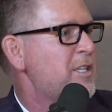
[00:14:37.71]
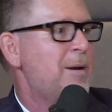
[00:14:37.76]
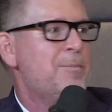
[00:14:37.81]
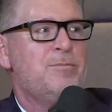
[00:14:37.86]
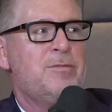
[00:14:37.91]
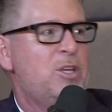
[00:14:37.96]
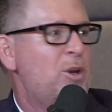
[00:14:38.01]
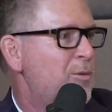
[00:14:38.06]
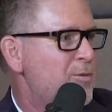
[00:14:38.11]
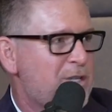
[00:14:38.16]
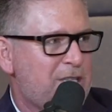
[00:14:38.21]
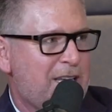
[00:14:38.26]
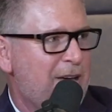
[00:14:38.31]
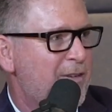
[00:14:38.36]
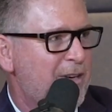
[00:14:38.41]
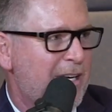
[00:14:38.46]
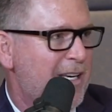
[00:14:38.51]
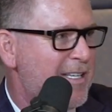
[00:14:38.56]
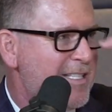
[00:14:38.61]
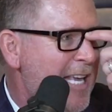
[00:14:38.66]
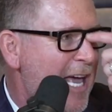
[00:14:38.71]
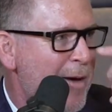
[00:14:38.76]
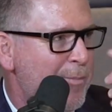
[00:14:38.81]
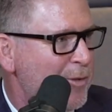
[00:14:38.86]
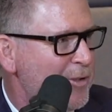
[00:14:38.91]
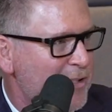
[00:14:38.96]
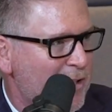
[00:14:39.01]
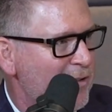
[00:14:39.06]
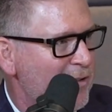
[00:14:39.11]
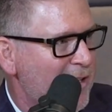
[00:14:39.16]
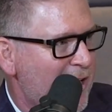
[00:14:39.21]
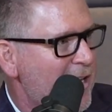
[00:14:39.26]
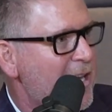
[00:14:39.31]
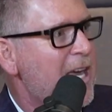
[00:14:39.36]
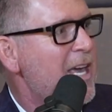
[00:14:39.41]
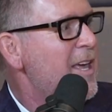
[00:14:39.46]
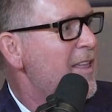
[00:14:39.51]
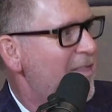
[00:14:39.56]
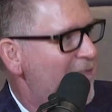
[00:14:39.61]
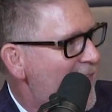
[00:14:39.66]
And I'm, just giving you examples like
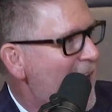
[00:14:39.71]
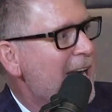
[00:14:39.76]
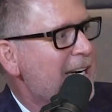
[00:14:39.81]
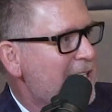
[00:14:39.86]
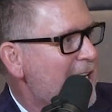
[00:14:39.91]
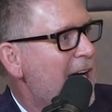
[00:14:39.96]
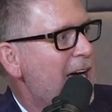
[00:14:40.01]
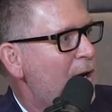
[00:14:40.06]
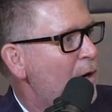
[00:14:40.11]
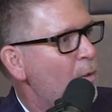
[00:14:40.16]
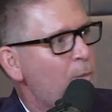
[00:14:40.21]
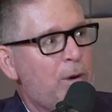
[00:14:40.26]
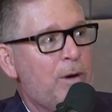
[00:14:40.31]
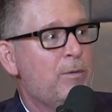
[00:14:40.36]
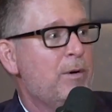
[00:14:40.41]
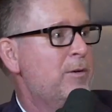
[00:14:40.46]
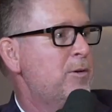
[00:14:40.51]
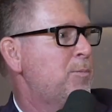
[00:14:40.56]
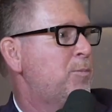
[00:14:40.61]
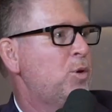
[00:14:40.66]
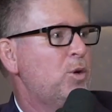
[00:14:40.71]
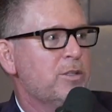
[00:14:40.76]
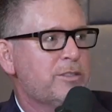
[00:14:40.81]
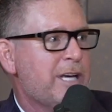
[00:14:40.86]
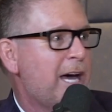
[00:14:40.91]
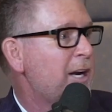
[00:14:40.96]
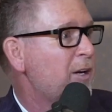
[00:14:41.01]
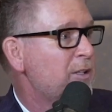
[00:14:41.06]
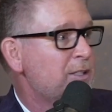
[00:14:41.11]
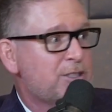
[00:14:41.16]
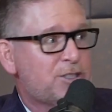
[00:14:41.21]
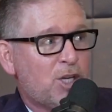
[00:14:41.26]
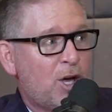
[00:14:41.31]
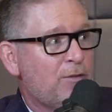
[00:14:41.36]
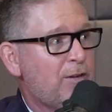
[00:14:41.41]
that kind we were able to pull title and solve